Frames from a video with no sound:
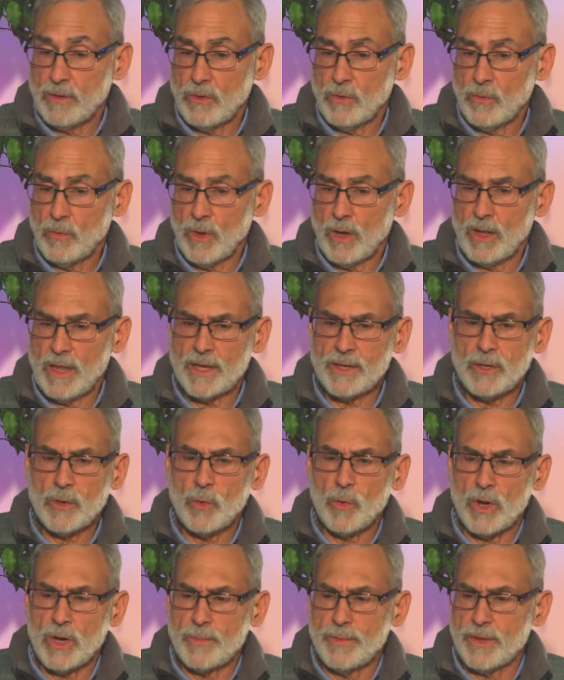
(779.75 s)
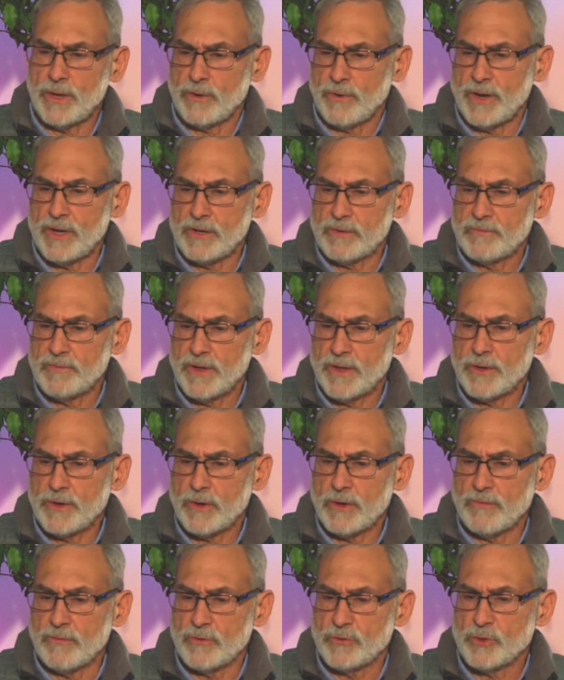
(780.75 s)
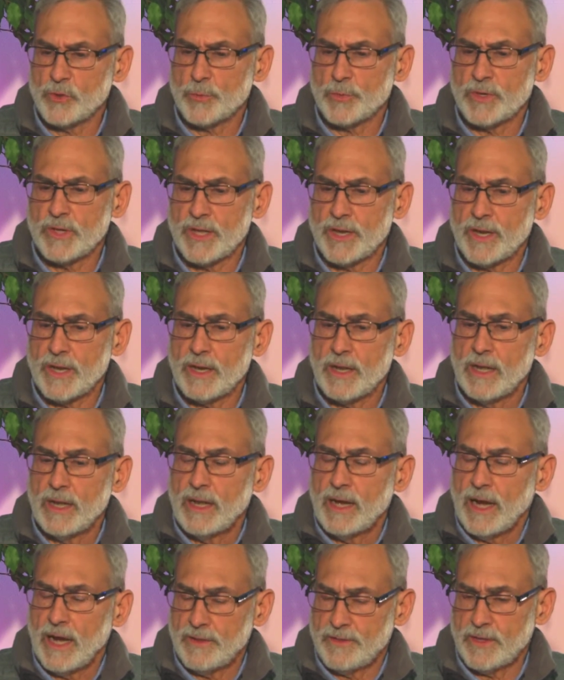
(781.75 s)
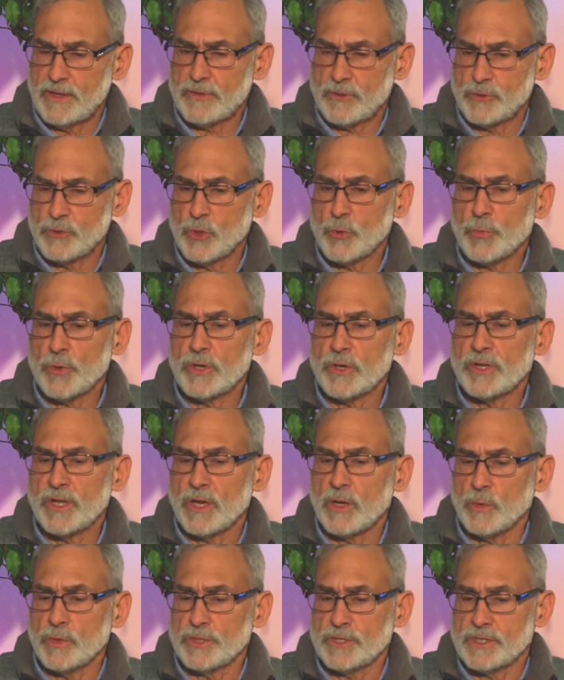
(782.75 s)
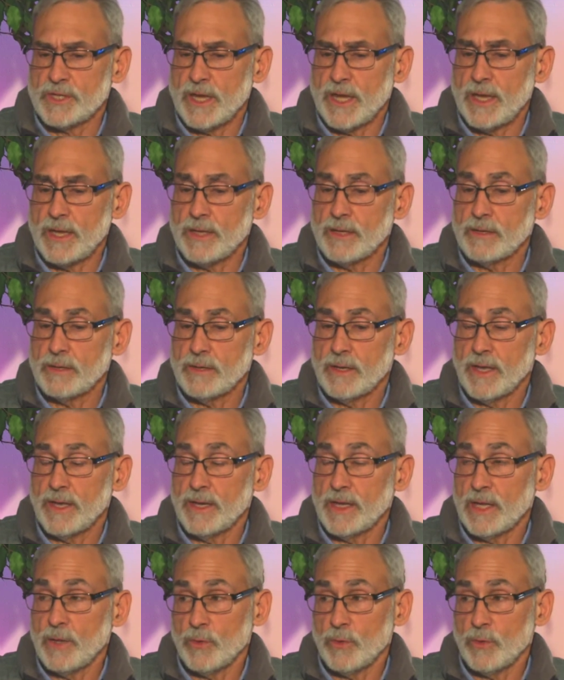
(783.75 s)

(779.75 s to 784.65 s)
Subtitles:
while I don't want to be a great defender of the superintendent, I think the superintendent would say, and he